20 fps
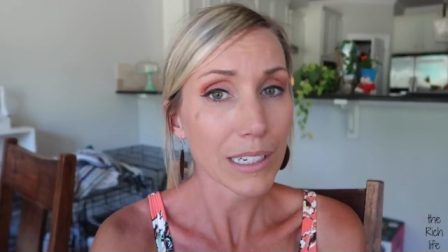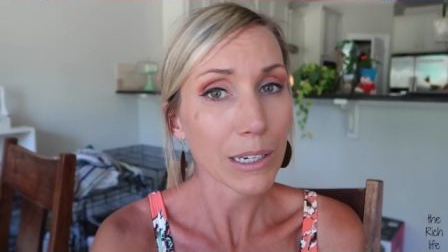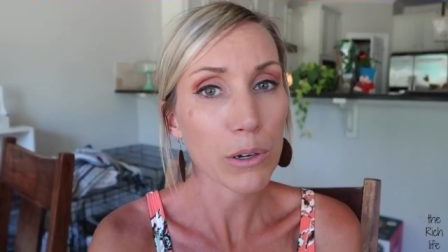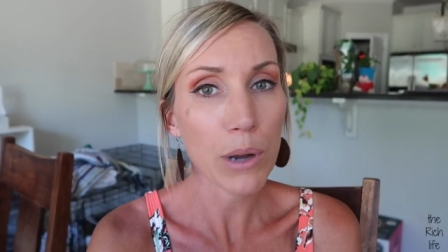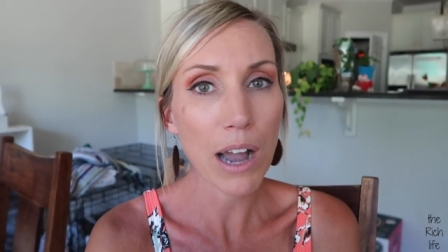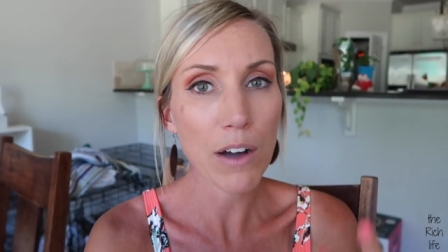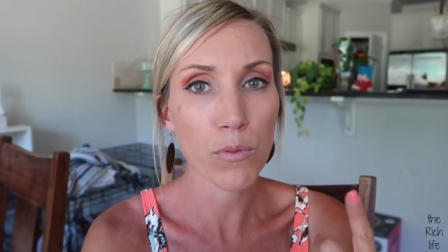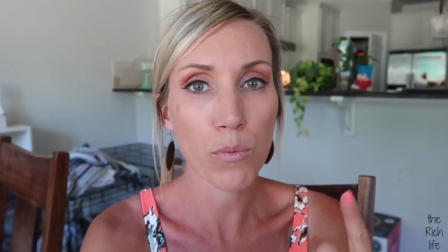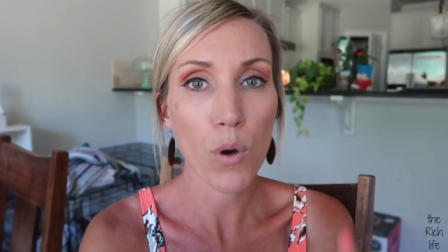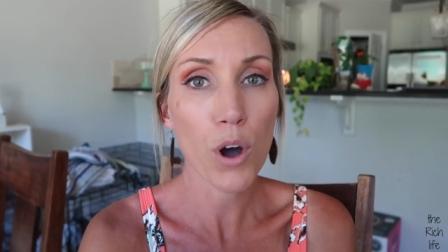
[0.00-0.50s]
He'll
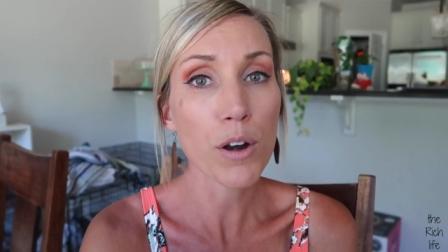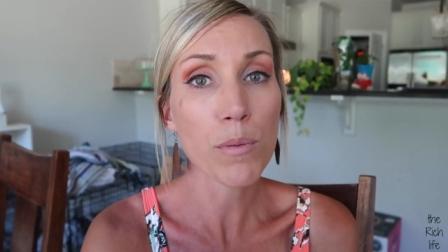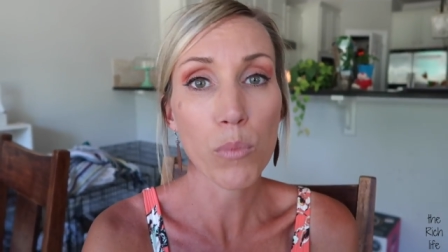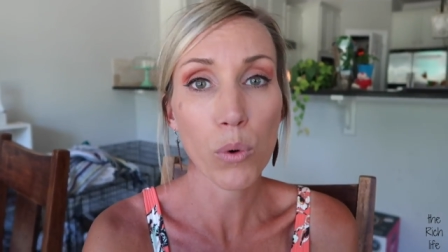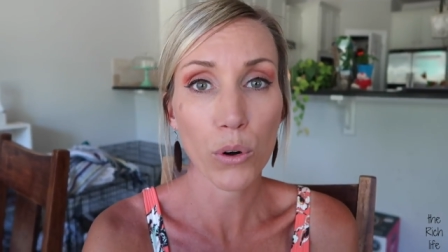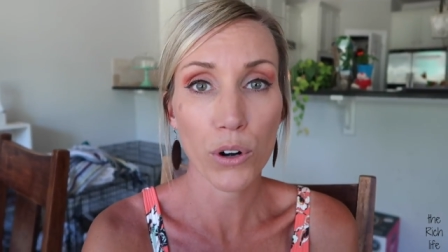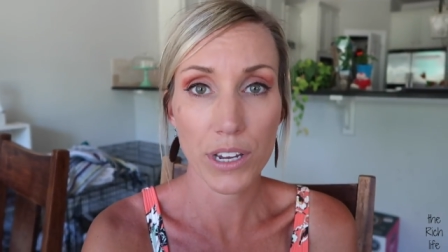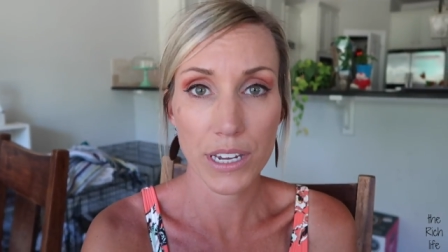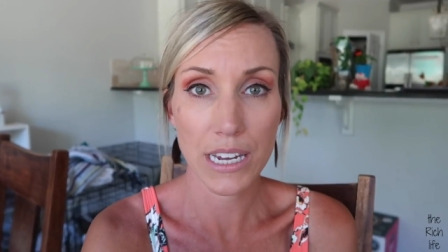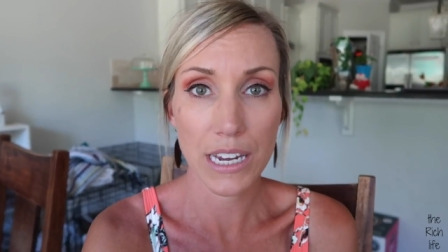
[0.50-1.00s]
have one
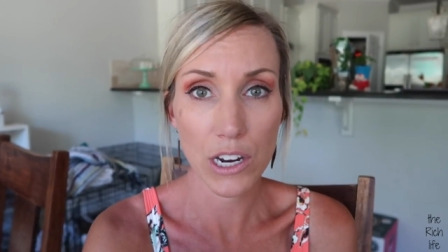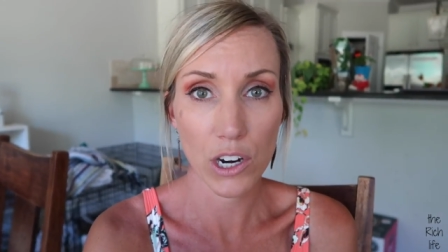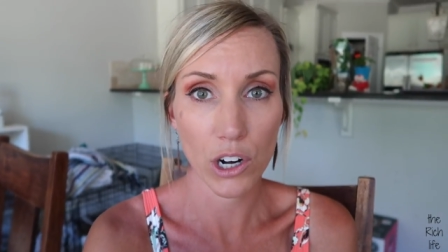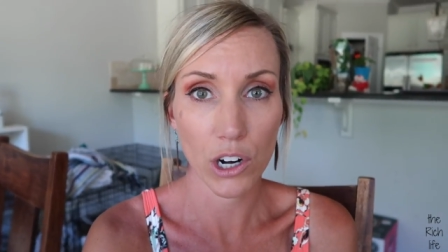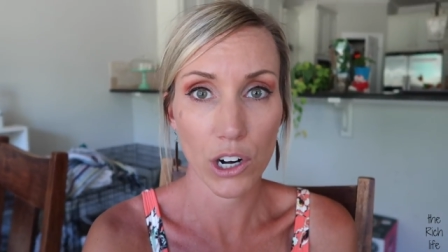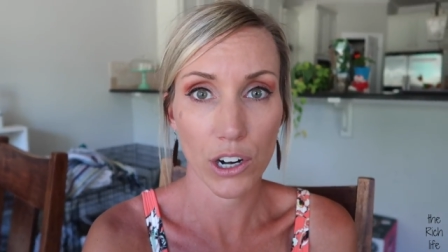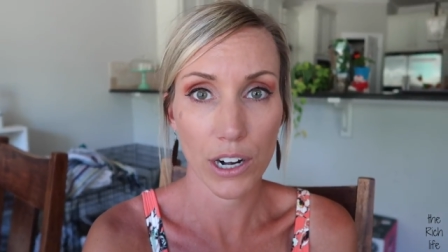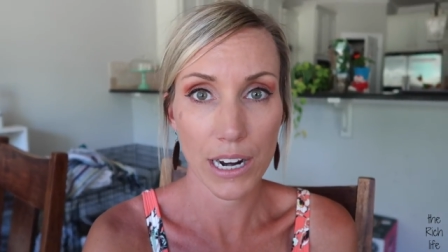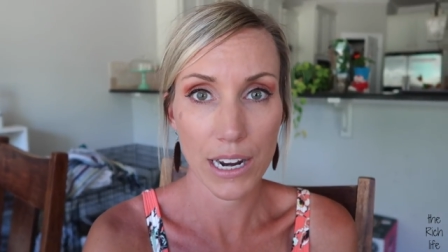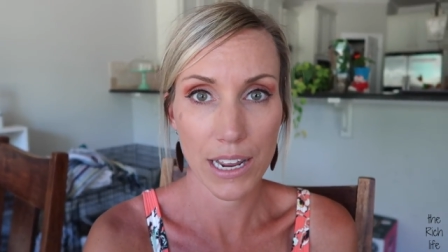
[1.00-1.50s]
more
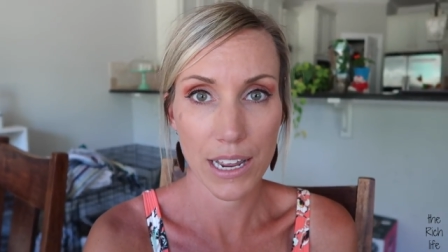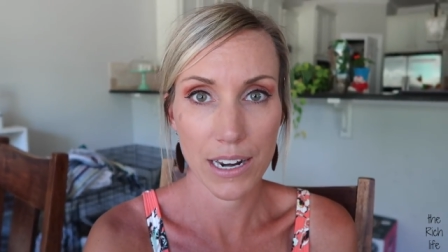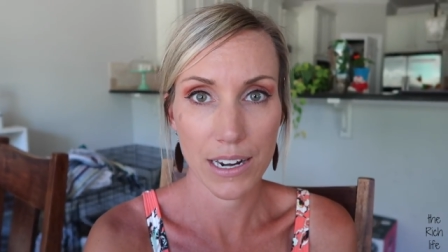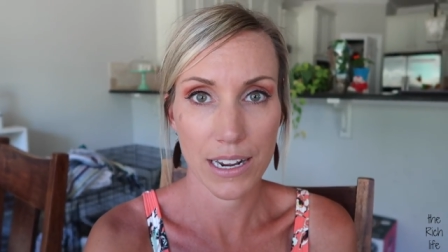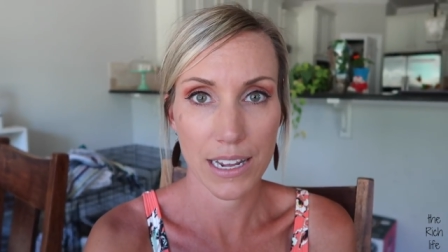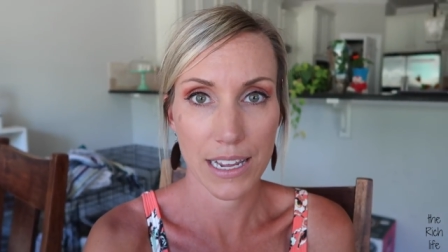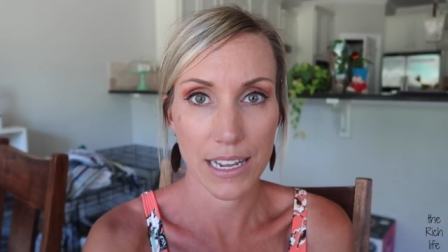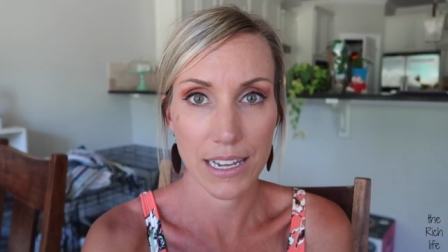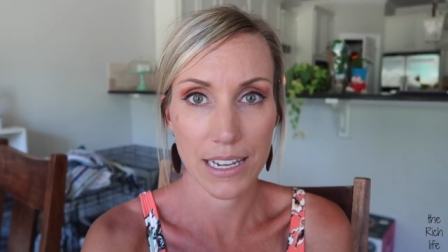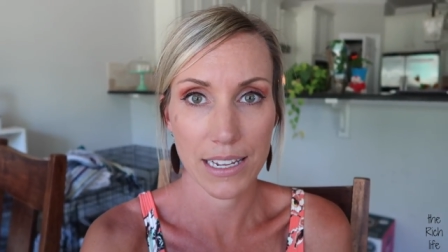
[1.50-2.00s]
year in
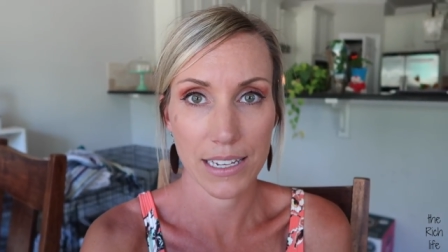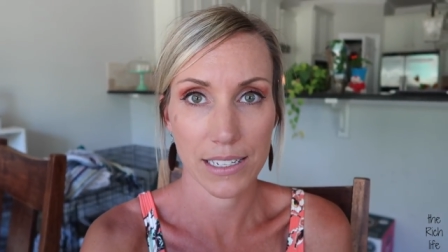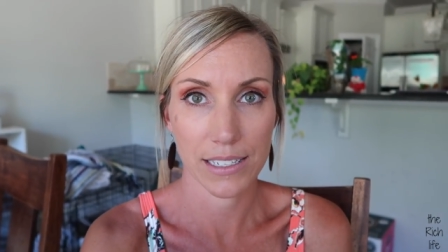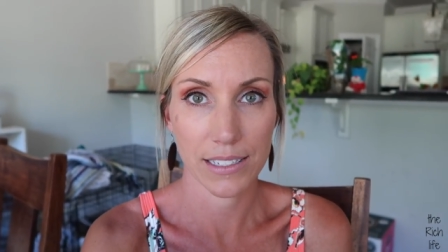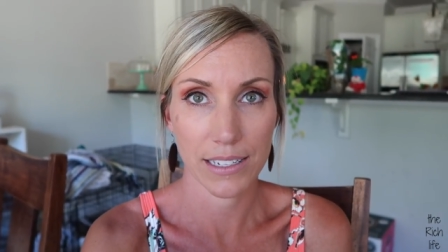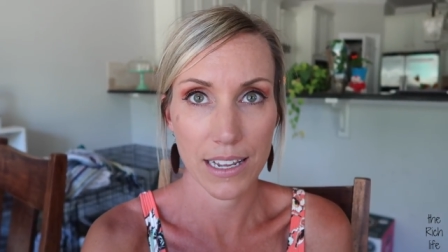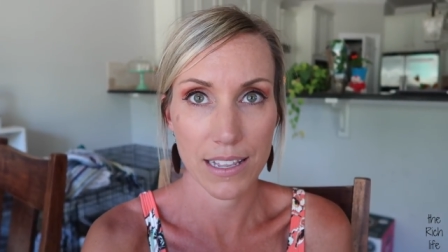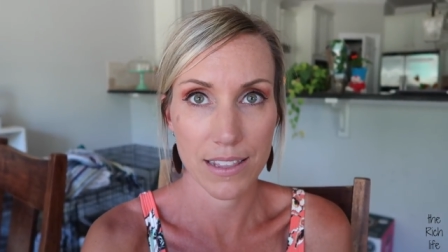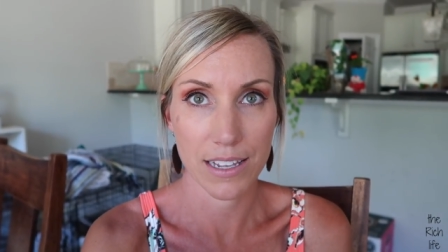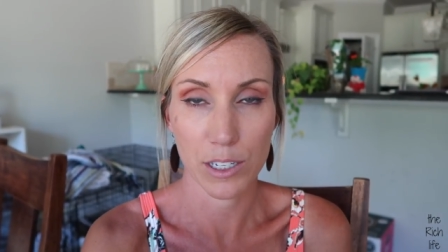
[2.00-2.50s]

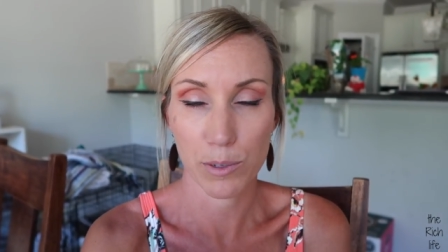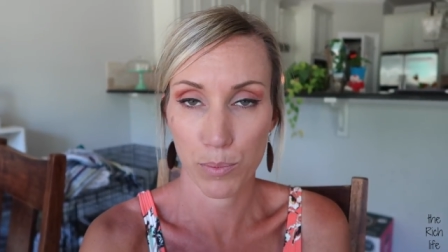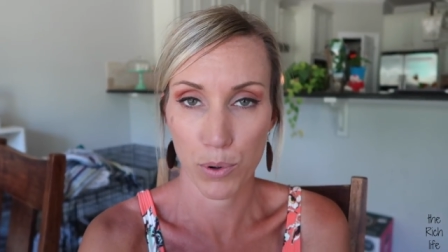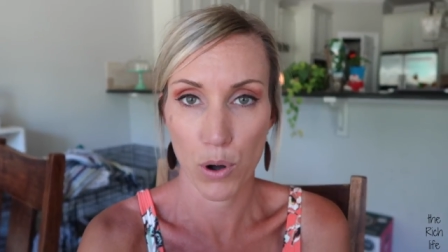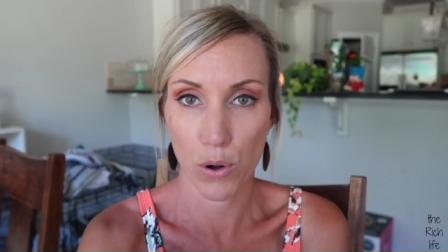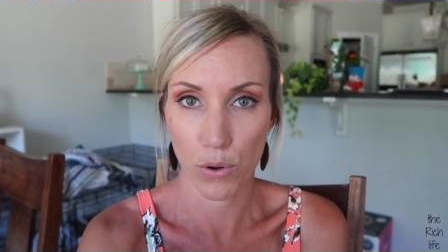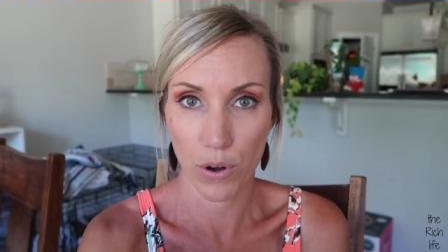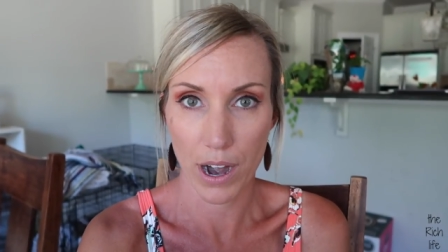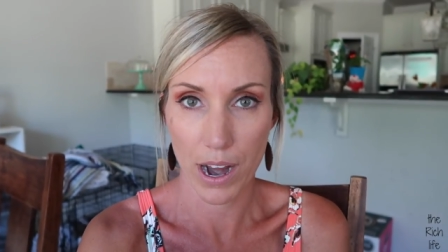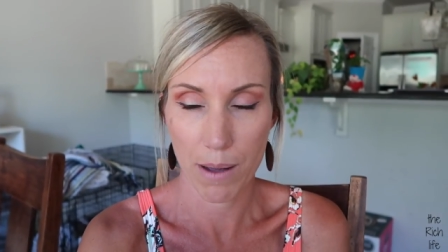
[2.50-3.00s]
his in this
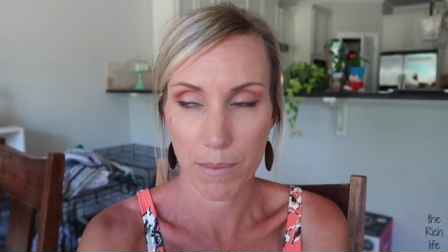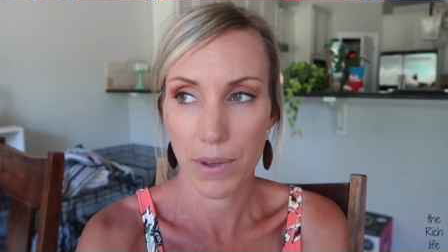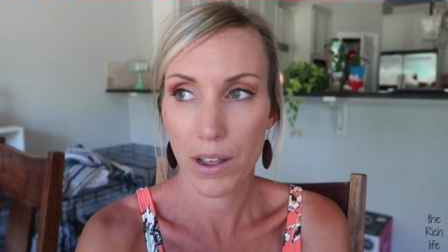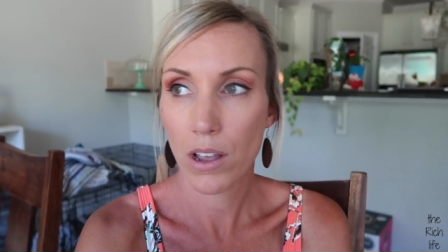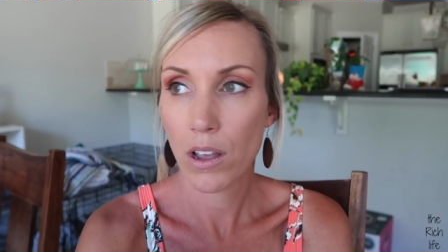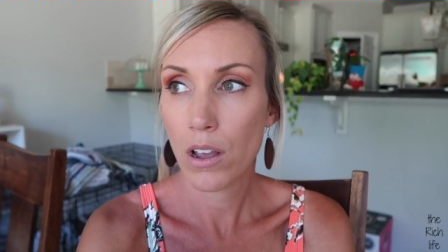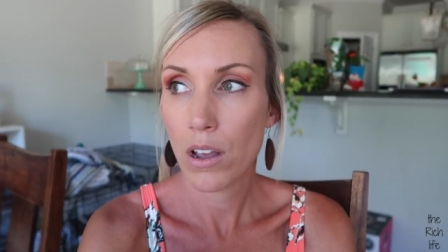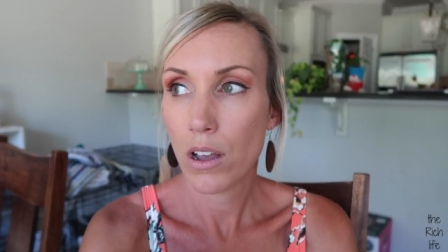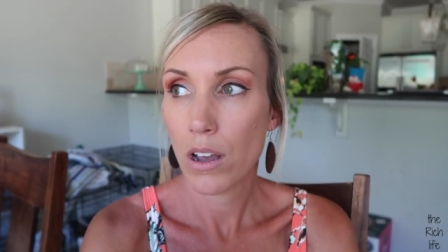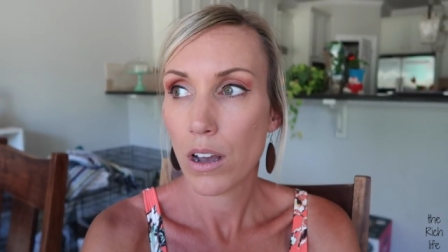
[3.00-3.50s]
program
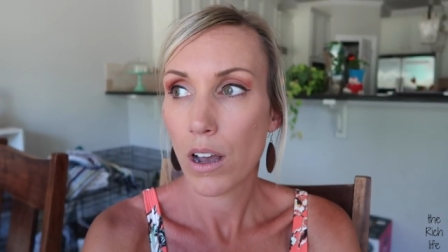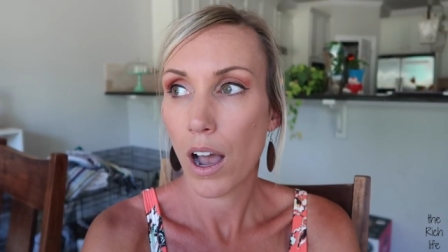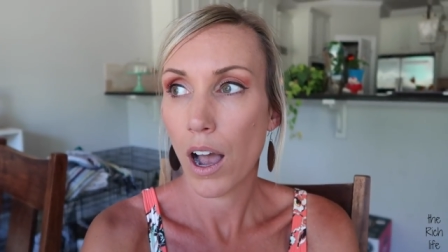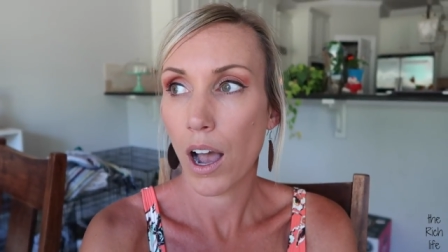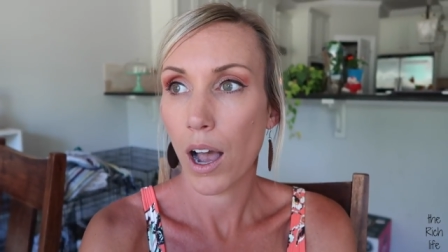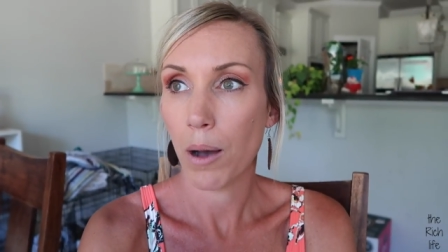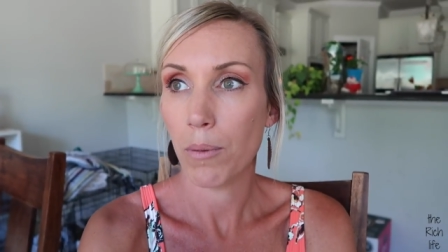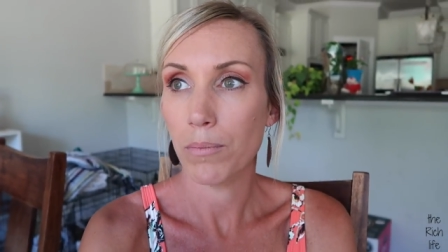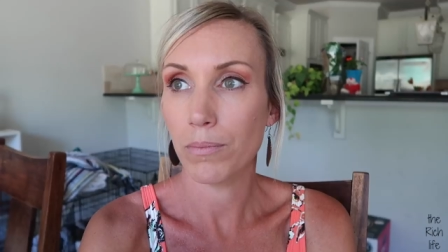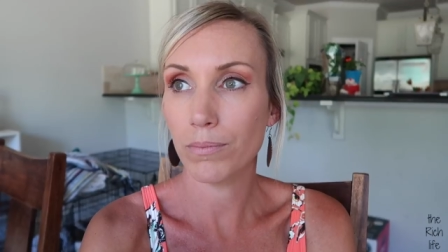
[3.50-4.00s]

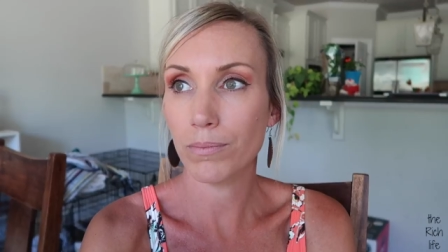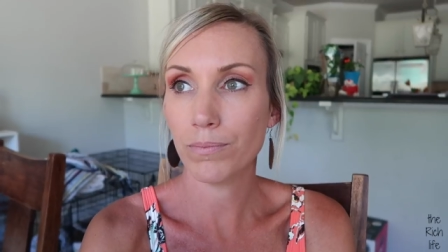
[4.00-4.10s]
um,